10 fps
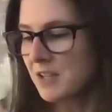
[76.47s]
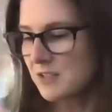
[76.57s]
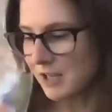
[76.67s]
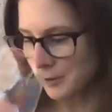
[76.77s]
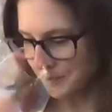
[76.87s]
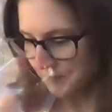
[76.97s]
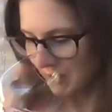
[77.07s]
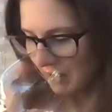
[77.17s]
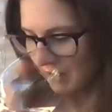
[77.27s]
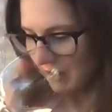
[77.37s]
So
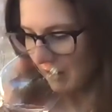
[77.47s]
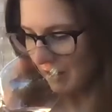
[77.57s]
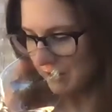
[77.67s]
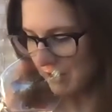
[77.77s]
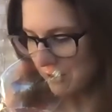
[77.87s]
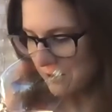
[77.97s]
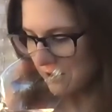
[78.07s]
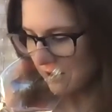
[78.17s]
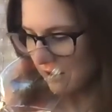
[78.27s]
on the nose,